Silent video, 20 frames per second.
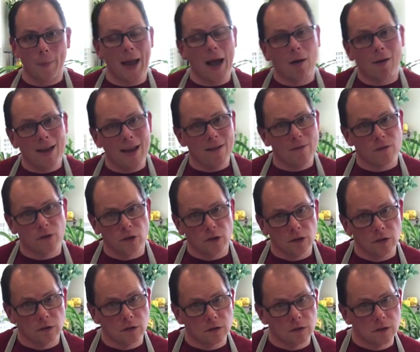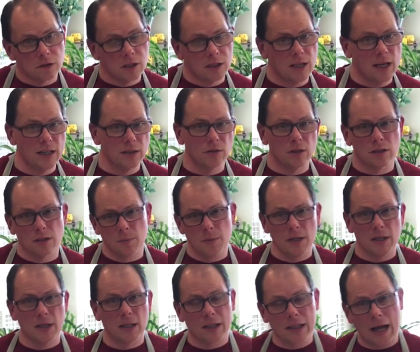However, today's recipe
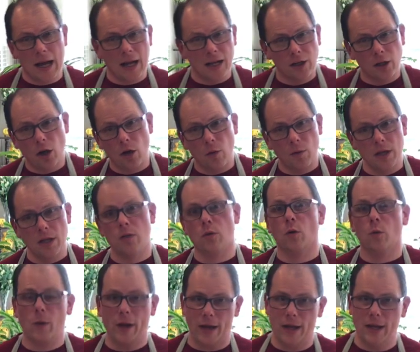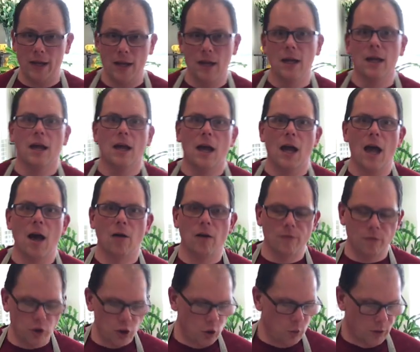could kind of go either way,
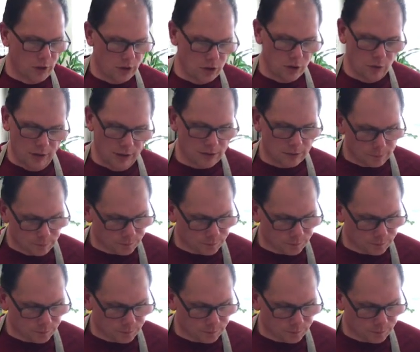however you want to do it.